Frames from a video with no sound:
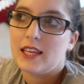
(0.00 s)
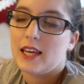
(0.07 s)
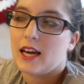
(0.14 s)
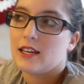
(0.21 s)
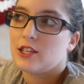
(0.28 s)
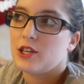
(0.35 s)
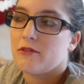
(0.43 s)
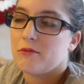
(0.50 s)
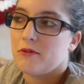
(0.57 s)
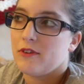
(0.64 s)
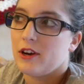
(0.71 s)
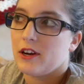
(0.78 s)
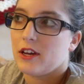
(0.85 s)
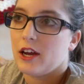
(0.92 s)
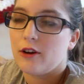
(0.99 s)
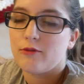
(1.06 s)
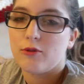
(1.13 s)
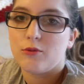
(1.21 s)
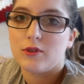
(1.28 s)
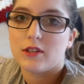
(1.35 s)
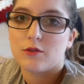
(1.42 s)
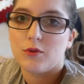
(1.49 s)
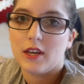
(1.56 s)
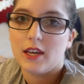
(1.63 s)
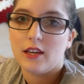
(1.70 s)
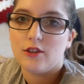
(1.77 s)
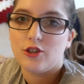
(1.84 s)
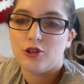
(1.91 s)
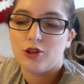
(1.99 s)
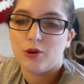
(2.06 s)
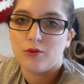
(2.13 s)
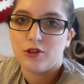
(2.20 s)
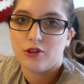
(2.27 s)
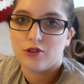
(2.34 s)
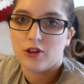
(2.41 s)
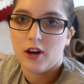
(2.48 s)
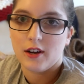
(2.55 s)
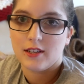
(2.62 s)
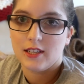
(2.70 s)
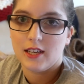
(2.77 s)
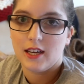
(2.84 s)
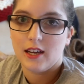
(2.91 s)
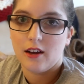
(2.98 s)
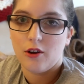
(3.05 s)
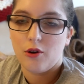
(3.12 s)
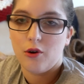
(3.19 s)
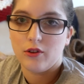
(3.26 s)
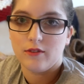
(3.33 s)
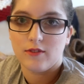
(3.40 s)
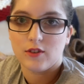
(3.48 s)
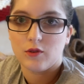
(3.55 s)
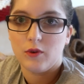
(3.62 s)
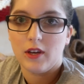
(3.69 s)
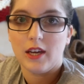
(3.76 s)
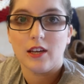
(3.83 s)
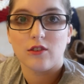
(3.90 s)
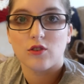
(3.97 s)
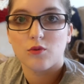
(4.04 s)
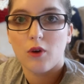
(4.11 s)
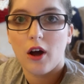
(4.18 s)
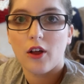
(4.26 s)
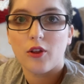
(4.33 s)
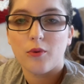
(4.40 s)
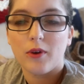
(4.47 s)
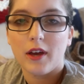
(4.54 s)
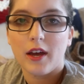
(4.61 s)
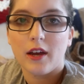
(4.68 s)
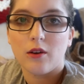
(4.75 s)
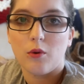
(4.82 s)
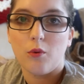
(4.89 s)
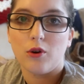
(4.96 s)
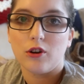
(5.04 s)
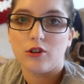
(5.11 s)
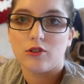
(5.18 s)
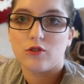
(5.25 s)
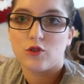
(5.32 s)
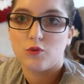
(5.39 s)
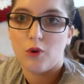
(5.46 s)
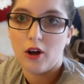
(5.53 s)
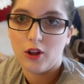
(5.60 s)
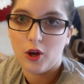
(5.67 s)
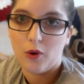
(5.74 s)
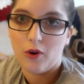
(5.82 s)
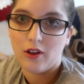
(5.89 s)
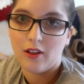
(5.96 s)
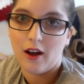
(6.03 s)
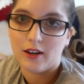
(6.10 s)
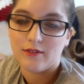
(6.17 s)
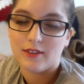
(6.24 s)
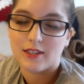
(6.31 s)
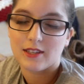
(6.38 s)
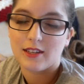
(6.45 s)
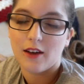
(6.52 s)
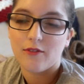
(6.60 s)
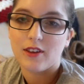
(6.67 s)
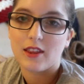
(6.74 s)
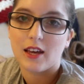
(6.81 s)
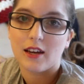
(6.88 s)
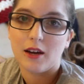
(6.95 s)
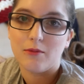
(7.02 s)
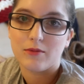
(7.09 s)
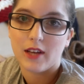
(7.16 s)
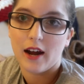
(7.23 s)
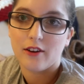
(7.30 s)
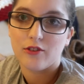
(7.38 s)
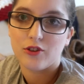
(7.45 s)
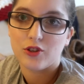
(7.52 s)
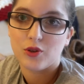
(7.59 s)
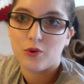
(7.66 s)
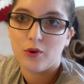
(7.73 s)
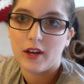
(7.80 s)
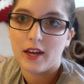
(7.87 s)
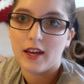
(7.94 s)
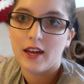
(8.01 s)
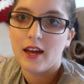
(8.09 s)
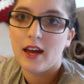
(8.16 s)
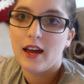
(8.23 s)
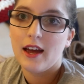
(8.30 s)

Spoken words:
Yes, you have to be very careful with squeakies. You don't want your dog to get a hold of the squeaky and swallow it, or swallow a lot of the stuffing that comes out of the toy.